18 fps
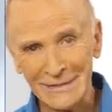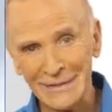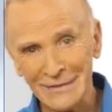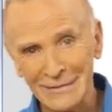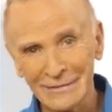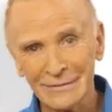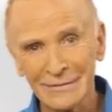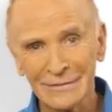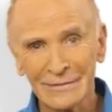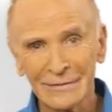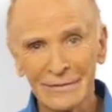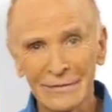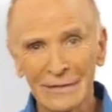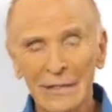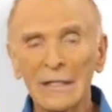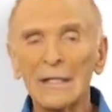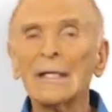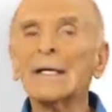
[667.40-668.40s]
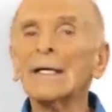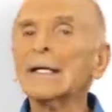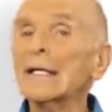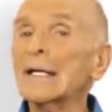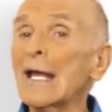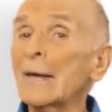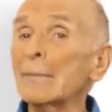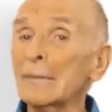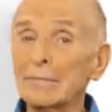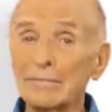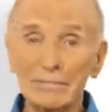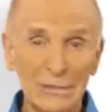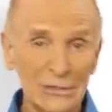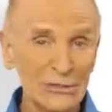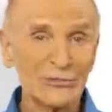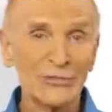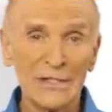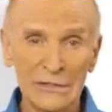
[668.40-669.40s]
again? It can happen
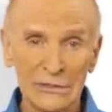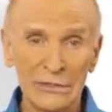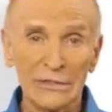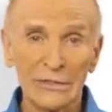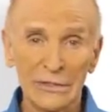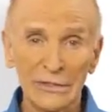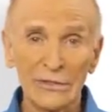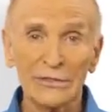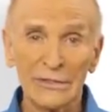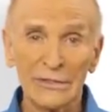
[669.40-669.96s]
much faster than you